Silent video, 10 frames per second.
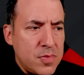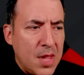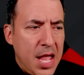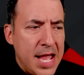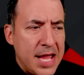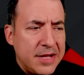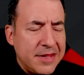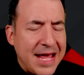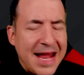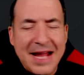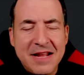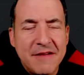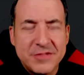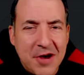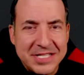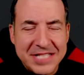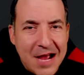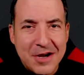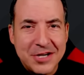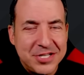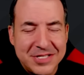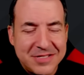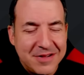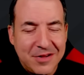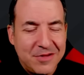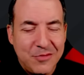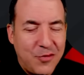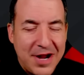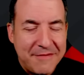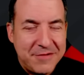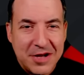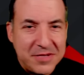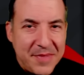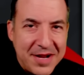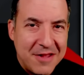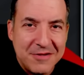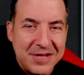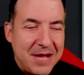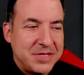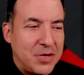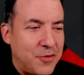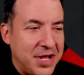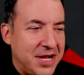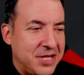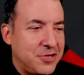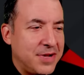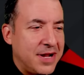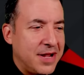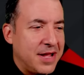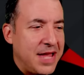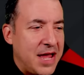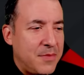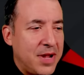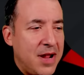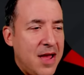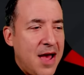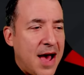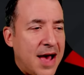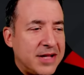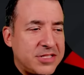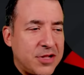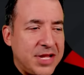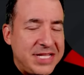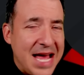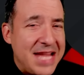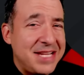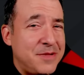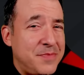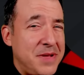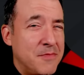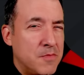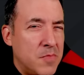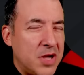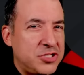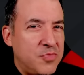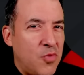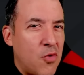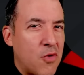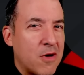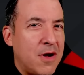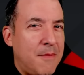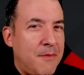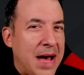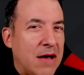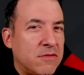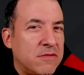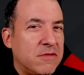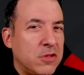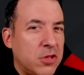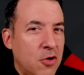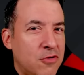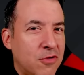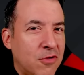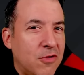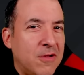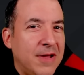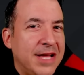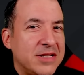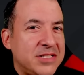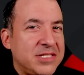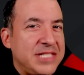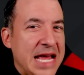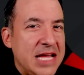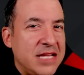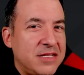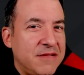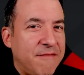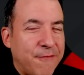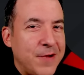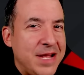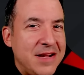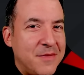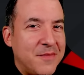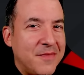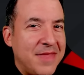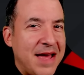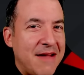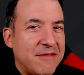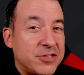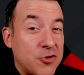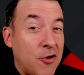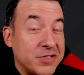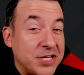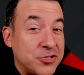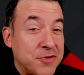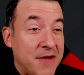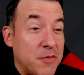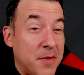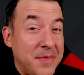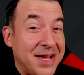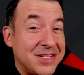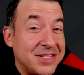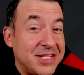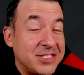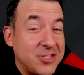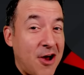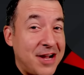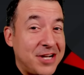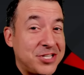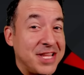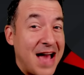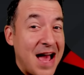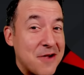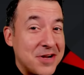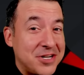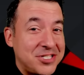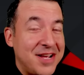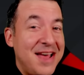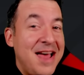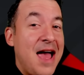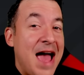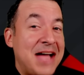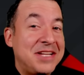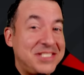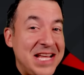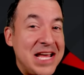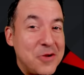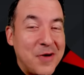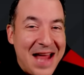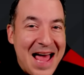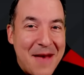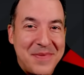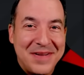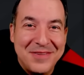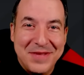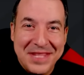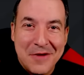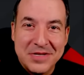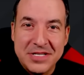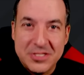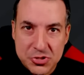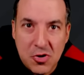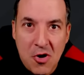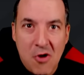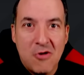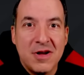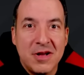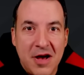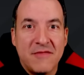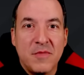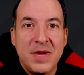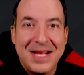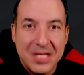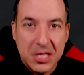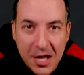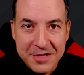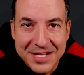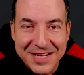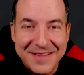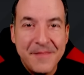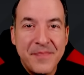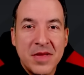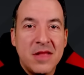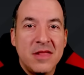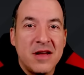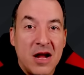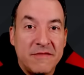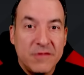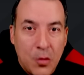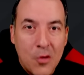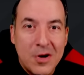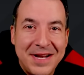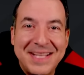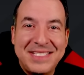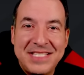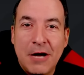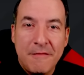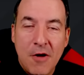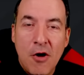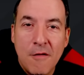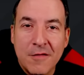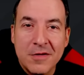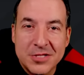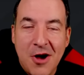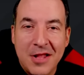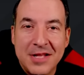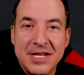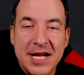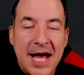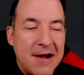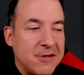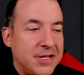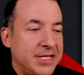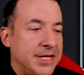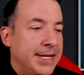and that idea of Scots Irish is one I've talked about in other times. I won't get into it again, but uh, so they tended to be much more about local and state freedom than strong central government because the Scottish and the Irish had seen what happened when there was a strong government in London that kind of lorded itself over Scotland and Ireland.